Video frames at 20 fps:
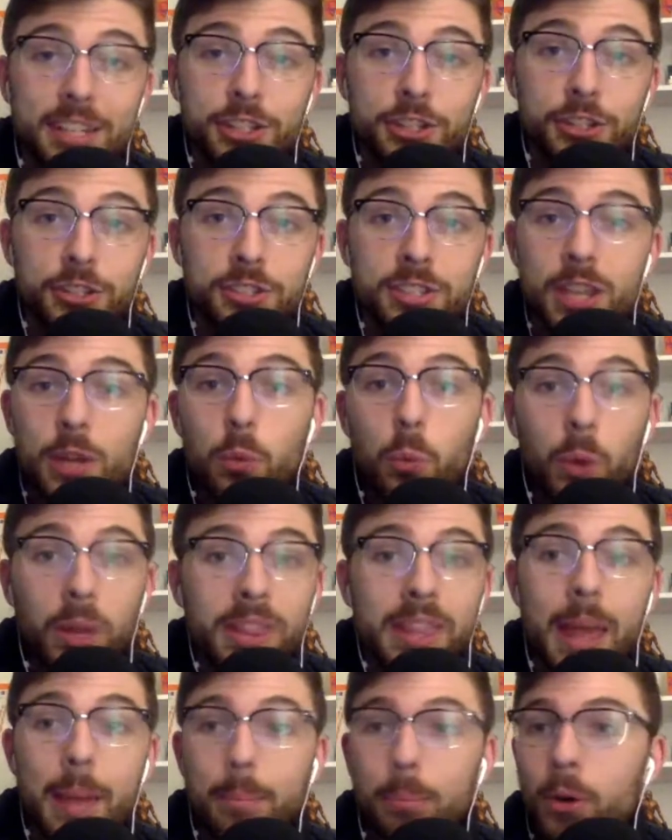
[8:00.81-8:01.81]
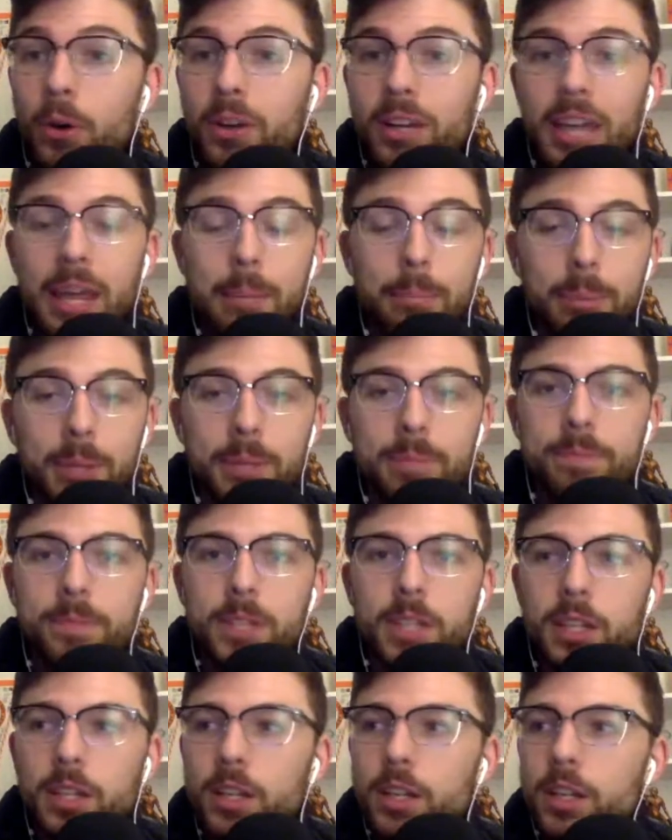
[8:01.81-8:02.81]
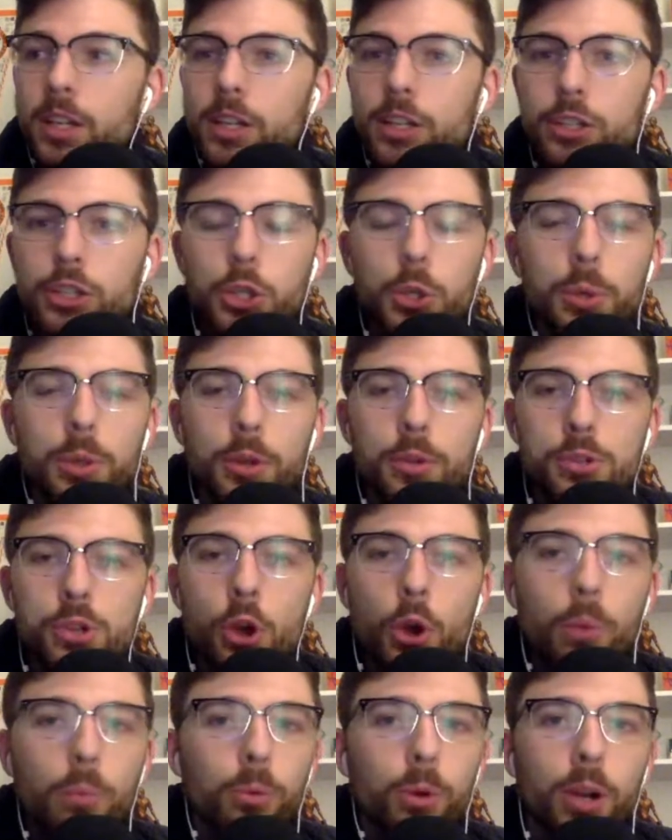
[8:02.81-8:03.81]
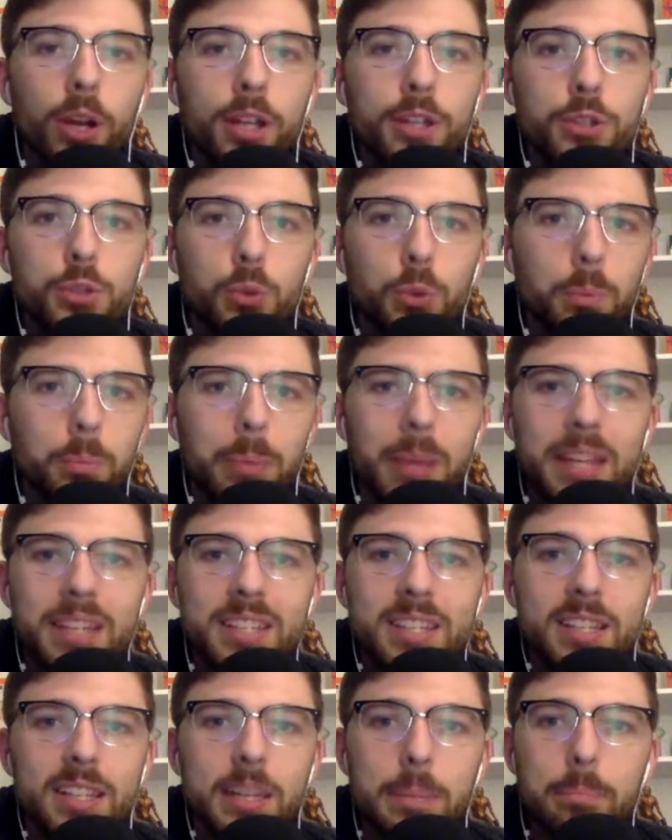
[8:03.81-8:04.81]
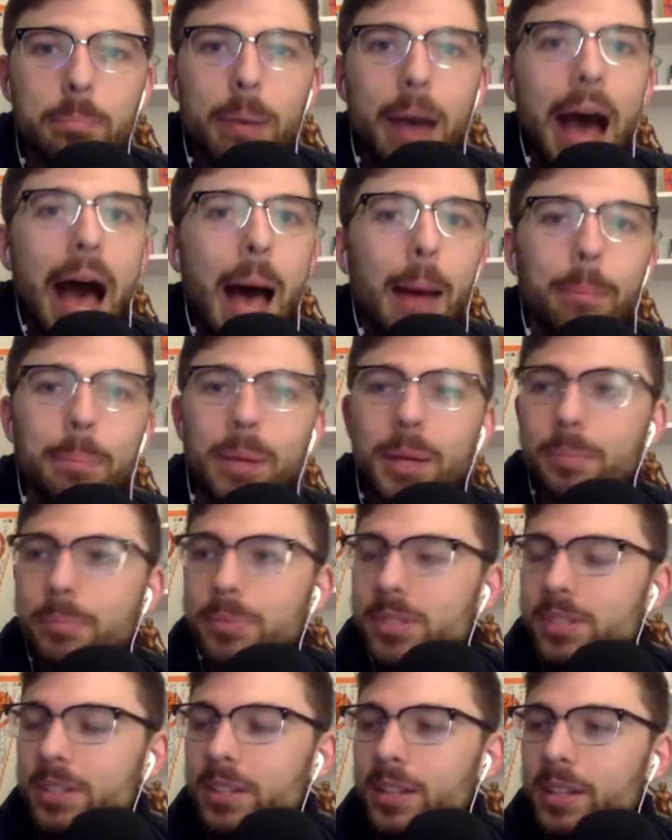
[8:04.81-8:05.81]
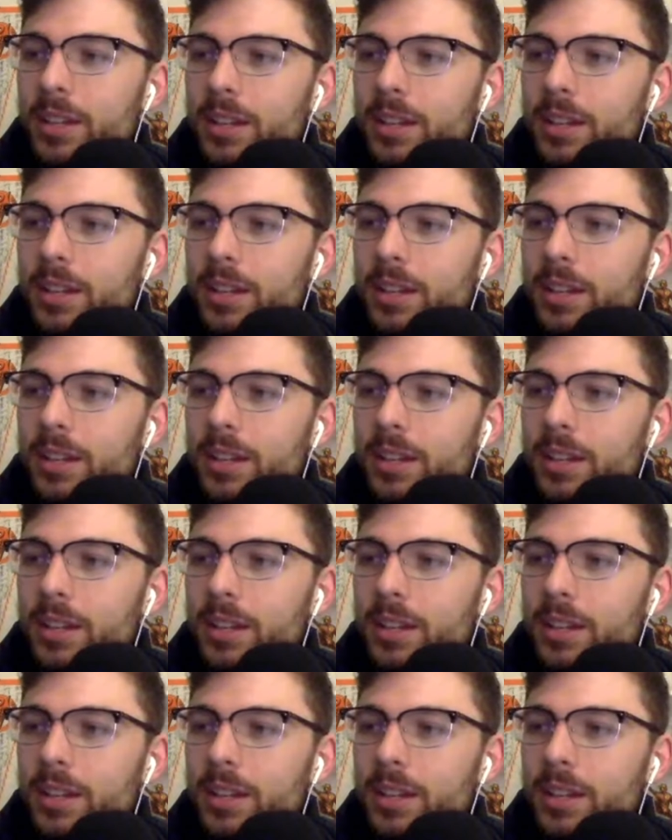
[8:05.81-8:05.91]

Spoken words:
I should say, win that ball game. But 2 of those home runs were basically pop-ups.